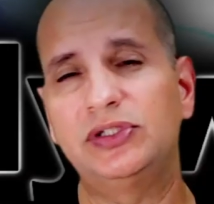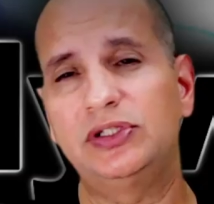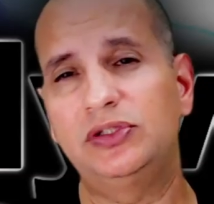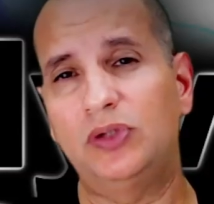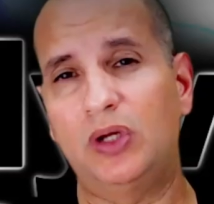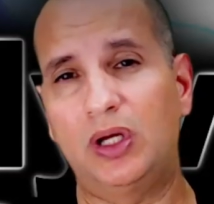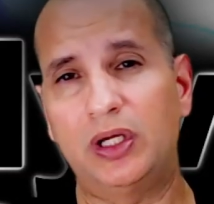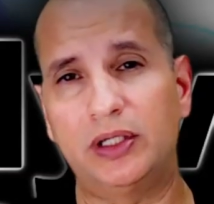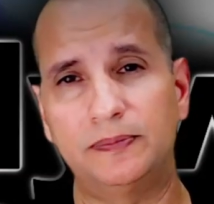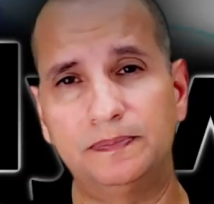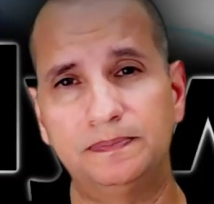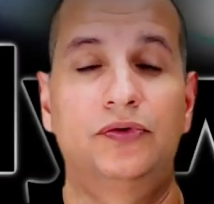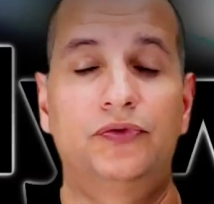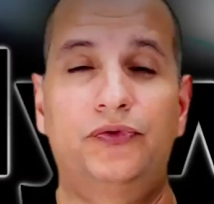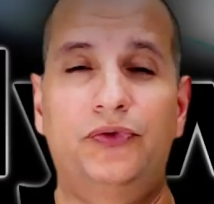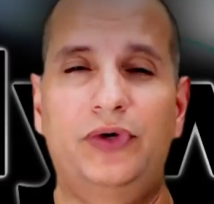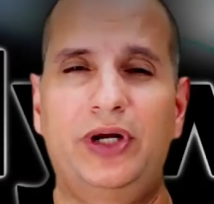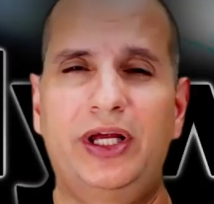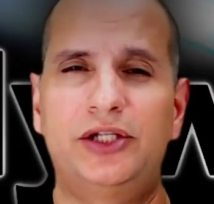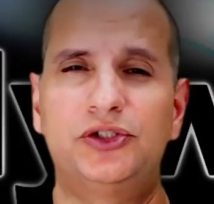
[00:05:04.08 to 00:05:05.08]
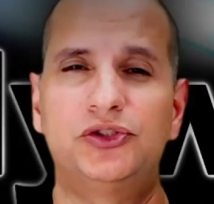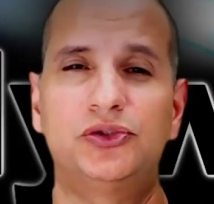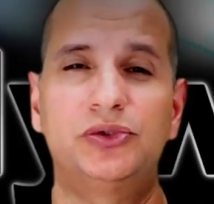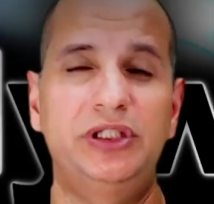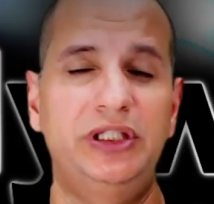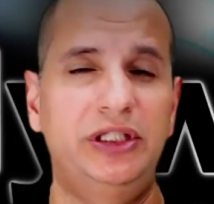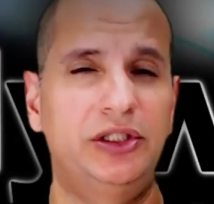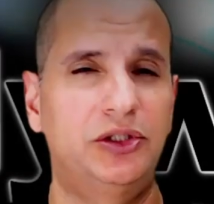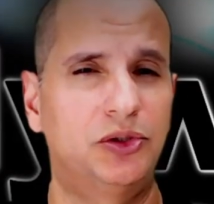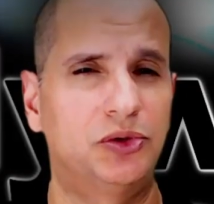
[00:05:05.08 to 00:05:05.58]
thought. Fragile
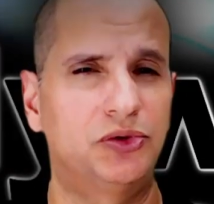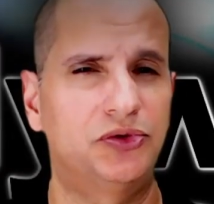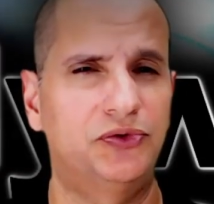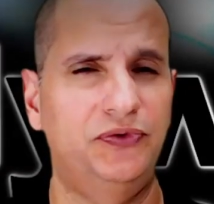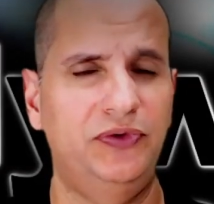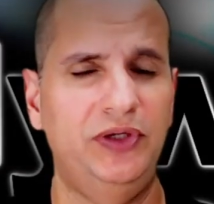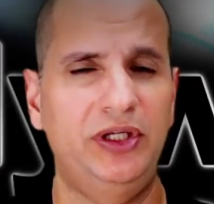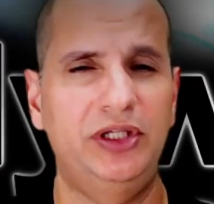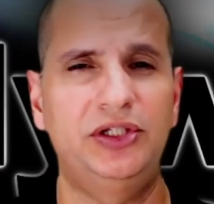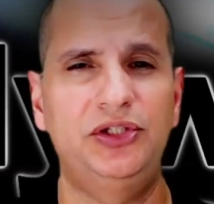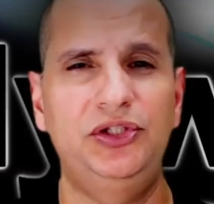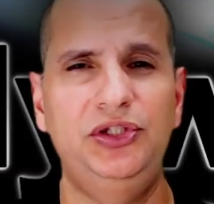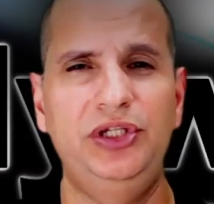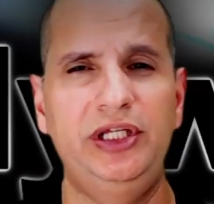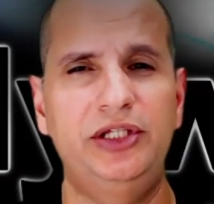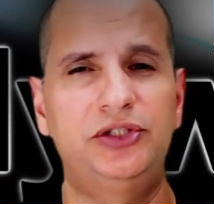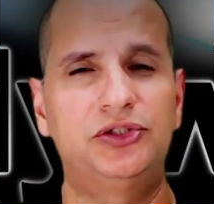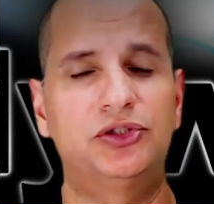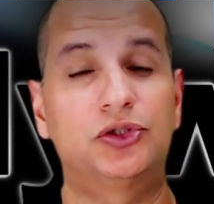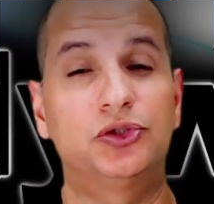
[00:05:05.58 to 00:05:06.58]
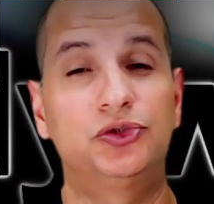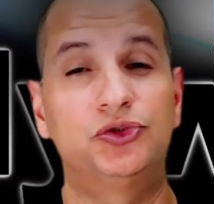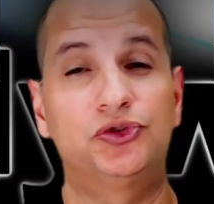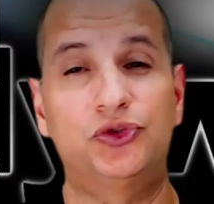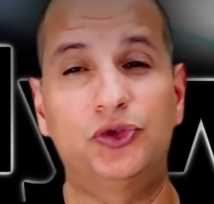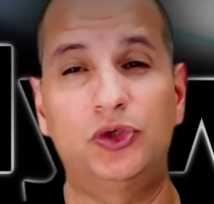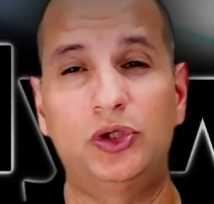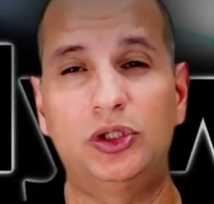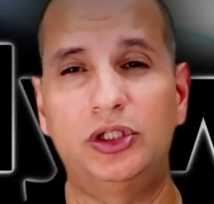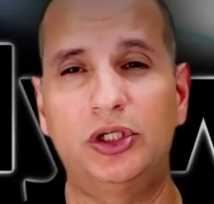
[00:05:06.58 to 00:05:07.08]
egos feed a need to
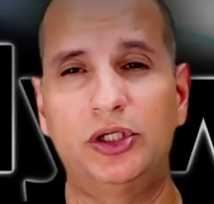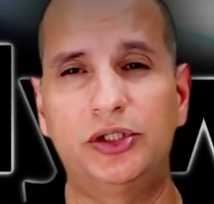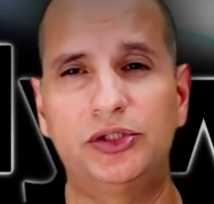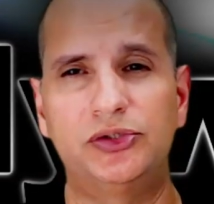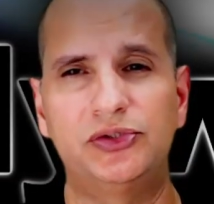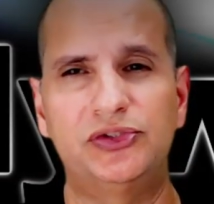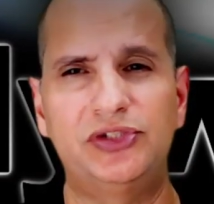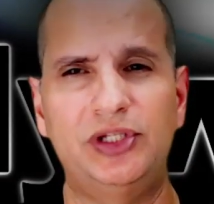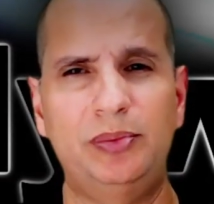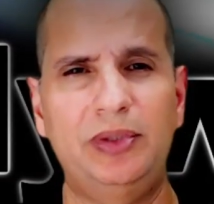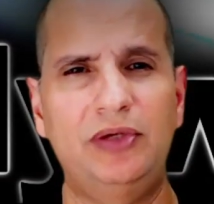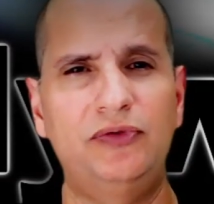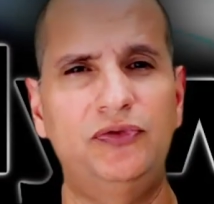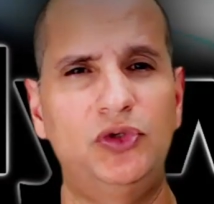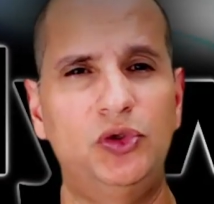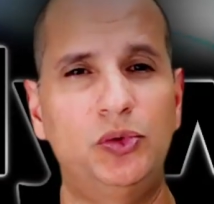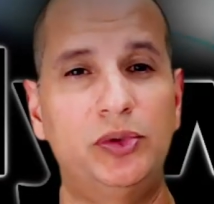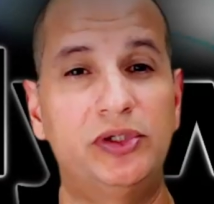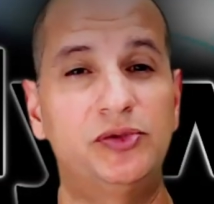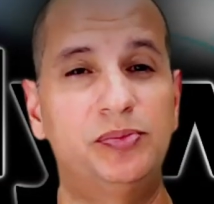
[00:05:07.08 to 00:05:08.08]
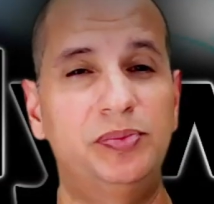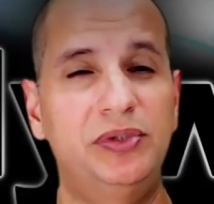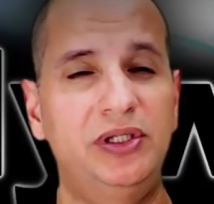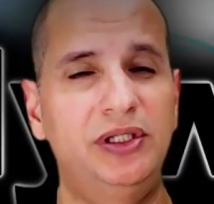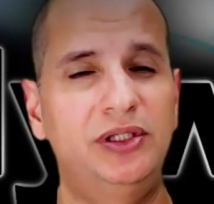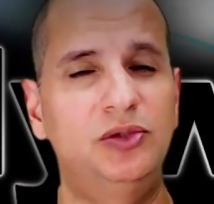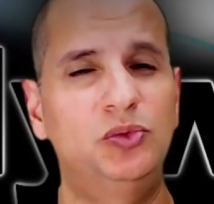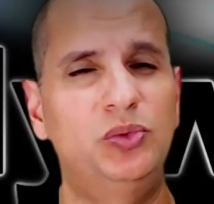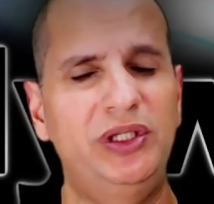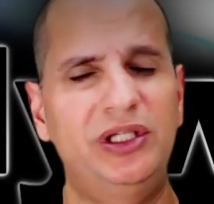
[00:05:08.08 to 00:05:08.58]
control others they may view as
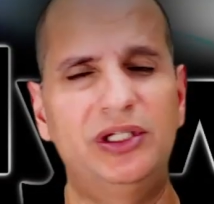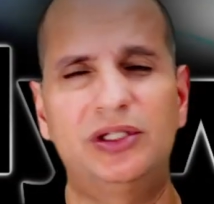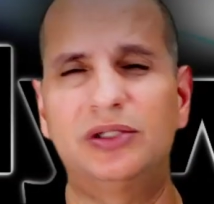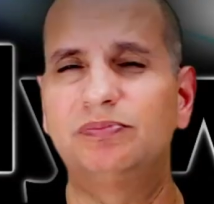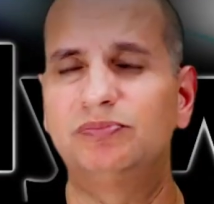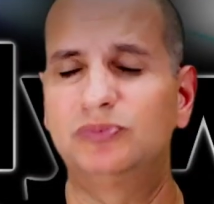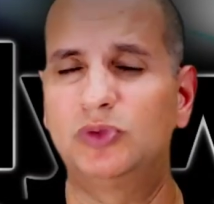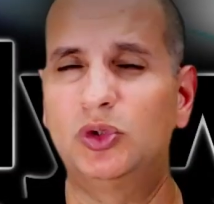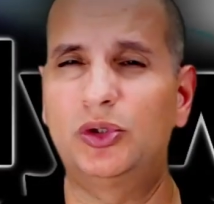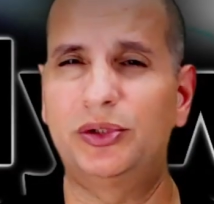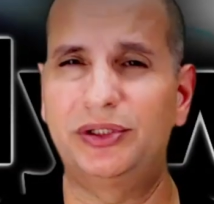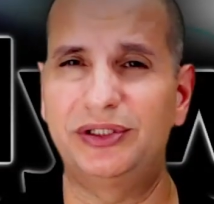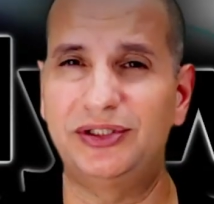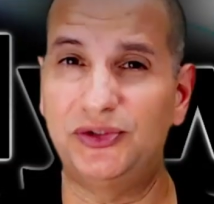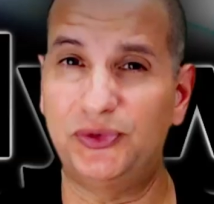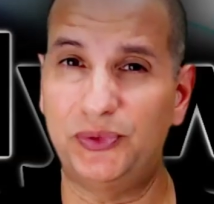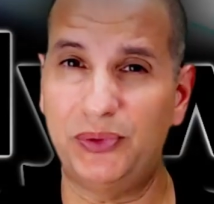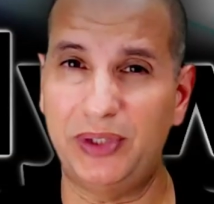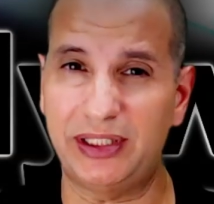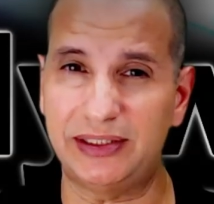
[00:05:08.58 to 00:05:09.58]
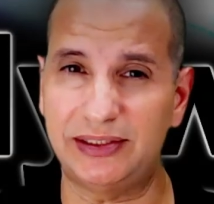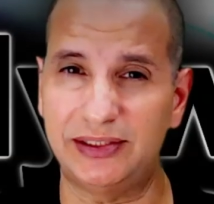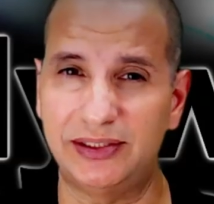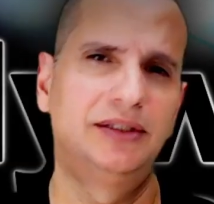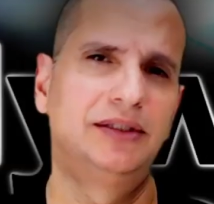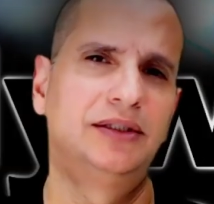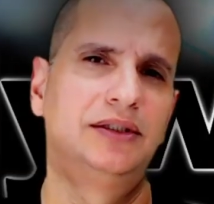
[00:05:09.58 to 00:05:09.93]
being weak or a threat.